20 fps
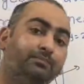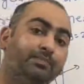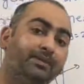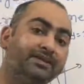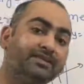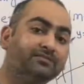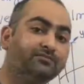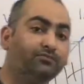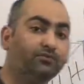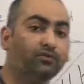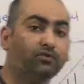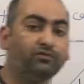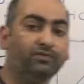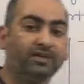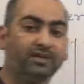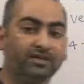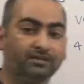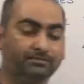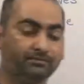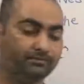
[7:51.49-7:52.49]
Plus 4 will
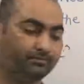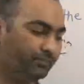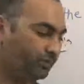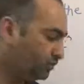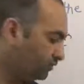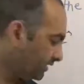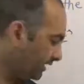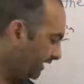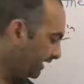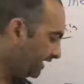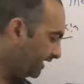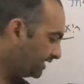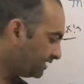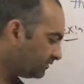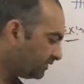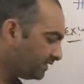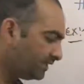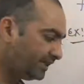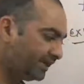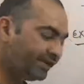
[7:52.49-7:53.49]
come, because area is
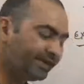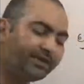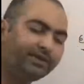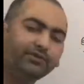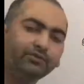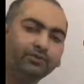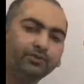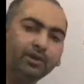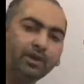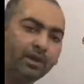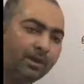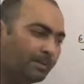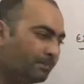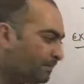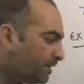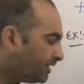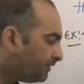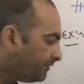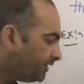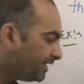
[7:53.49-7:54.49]
what? Negative,
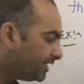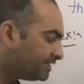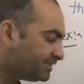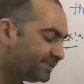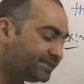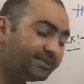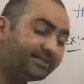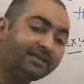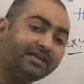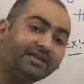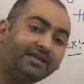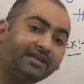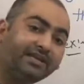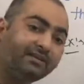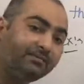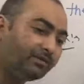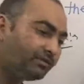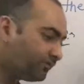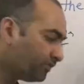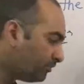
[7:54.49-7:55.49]
but we are taking
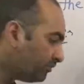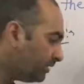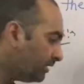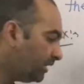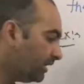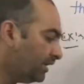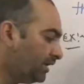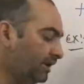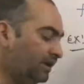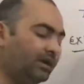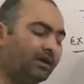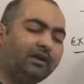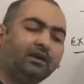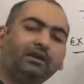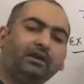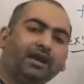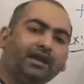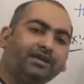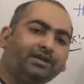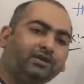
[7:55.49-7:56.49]
limit from
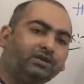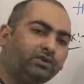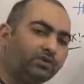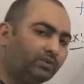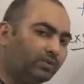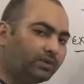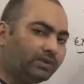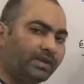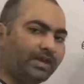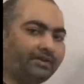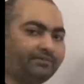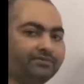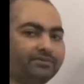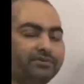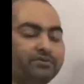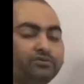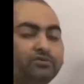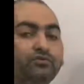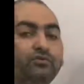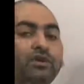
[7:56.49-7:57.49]
right to left.
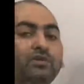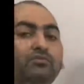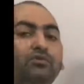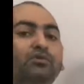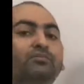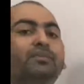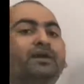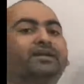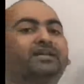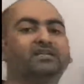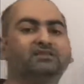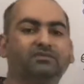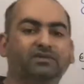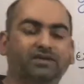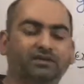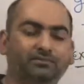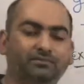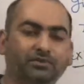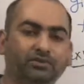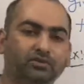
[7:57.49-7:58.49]
So one more minus will
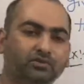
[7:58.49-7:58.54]
come.